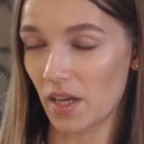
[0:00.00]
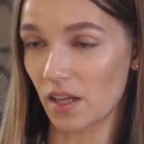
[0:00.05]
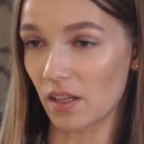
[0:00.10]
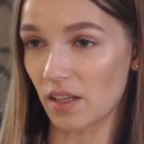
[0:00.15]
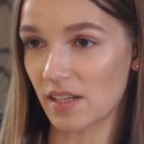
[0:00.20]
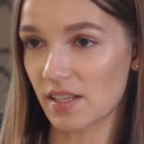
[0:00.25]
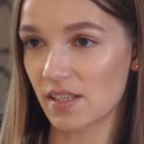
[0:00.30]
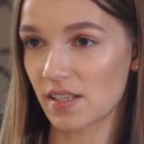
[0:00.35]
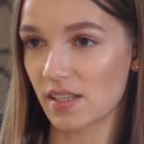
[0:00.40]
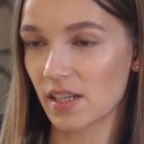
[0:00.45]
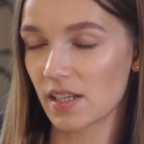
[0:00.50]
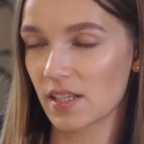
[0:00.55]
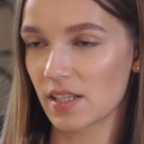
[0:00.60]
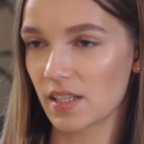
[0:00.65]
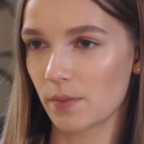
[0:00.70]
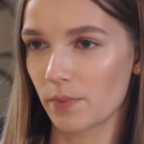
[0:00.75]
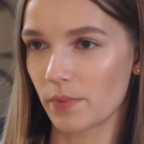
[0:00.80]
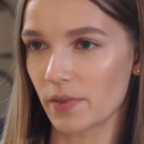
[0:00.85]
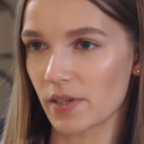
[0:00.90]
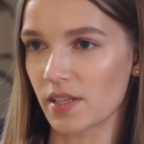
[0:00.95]
Yeah, but like
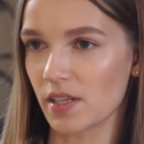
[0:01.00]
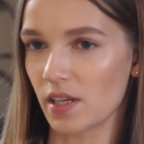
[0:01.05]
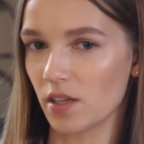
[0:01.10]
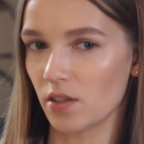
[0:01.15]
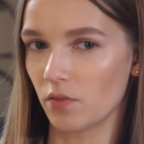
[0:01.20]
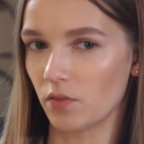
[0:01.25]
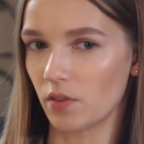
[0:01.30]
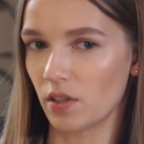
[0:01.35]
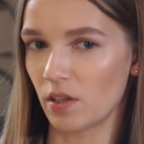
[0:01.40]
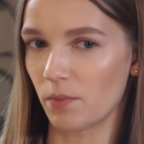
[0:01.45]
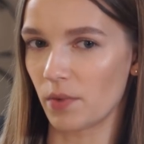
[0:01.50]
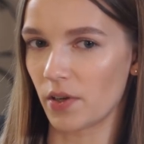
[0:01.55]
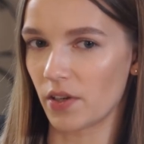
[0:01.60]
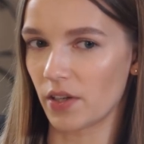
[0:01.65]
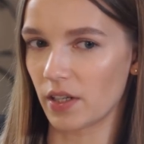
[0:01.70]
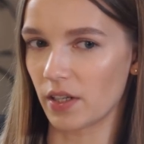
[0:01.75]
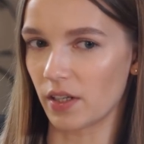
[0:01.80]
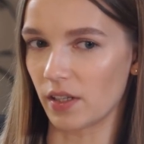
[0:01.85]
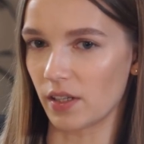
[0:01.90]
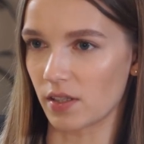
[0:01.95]
60% of the
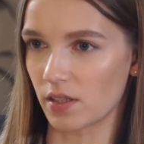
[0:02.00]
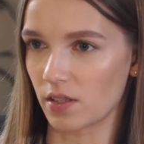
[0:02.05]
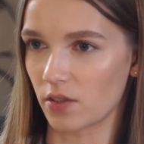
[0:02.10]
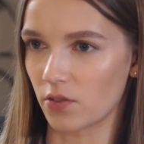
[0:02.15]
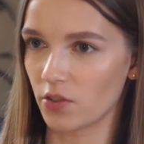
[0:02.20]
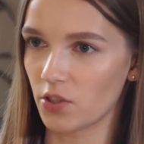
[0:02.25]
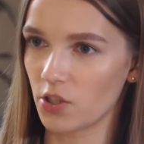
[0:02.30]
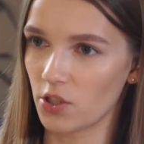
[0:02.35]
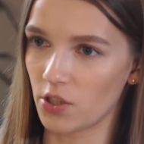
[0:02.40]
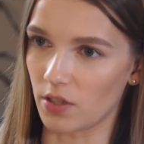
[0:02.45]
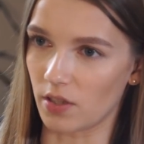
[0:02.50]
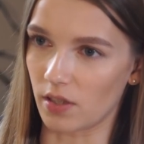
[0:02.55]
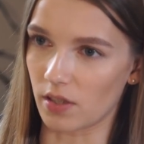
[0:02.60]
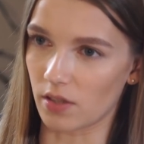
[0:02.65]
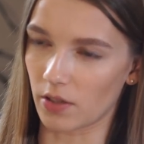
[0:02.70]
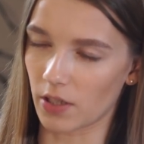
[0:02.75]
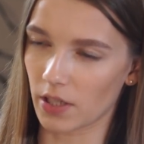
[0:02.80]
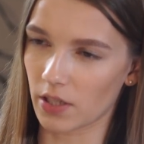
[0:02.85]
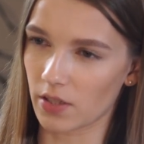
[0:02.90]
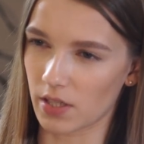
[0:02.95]
America is Christians,
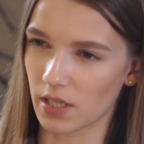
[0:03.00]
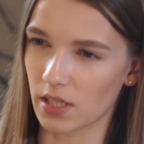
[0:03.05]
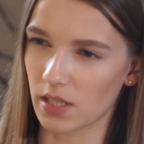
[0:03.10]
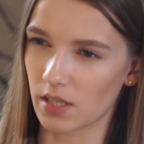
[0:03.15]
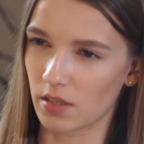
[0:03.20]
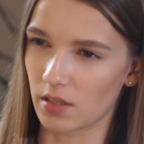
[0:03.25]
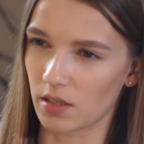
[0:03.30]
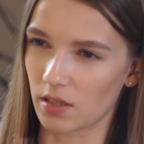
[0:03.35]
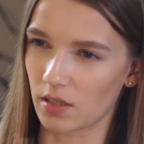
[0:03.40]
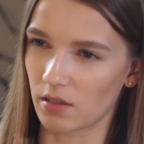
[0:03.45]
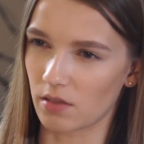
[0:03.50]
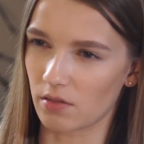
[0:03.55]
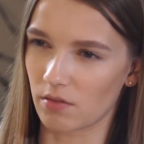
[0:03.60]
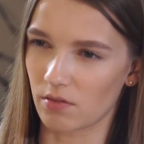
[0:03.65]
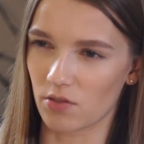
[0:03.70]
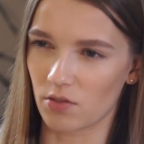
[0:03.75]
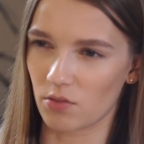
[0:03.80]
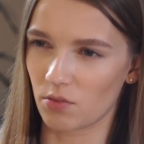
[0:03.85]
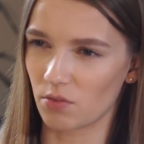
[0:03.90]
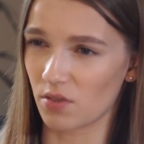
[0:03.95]
like
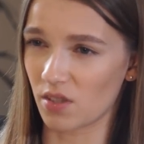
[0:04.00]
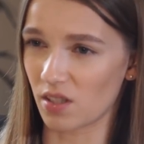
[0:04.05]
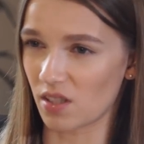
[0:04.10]
62,